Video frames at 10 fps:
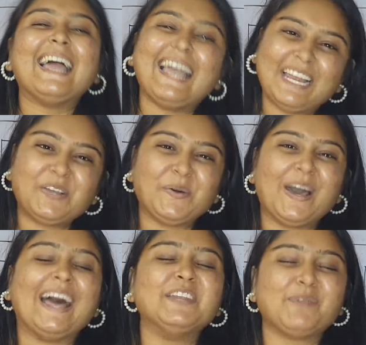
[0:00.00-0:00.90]
Hello
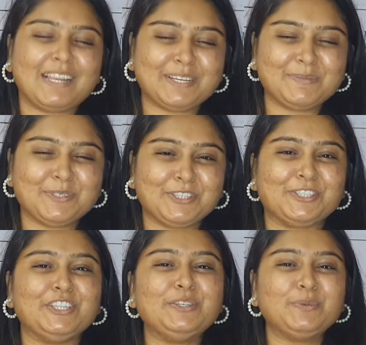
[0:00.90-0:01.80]
and welcome to the
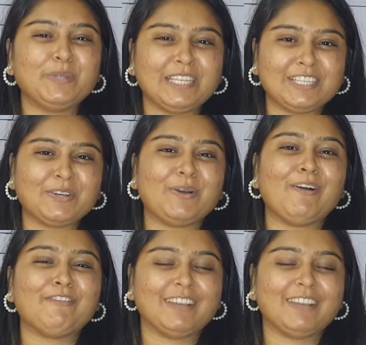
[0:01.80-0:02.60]
new video of